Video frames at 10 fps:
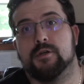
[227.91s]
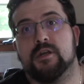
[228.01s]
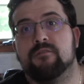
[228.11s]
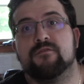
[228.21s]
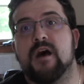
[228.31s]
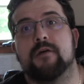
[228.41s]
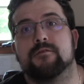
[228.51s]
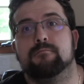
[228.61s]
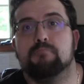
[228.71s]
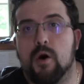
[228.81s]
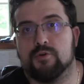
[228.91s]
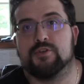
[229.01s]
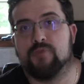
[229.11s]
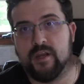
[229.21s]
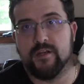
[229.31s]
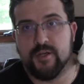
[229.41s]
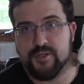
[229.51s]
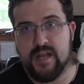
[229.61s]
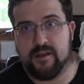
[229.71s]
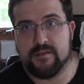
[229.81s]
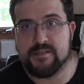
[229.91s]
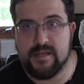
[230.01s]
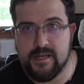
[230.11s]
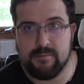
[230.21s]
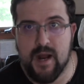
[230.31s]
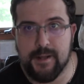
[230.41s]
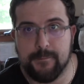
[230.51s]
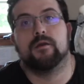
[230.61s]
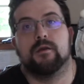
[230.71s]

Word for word: if not the most, recognition out of this than anybody.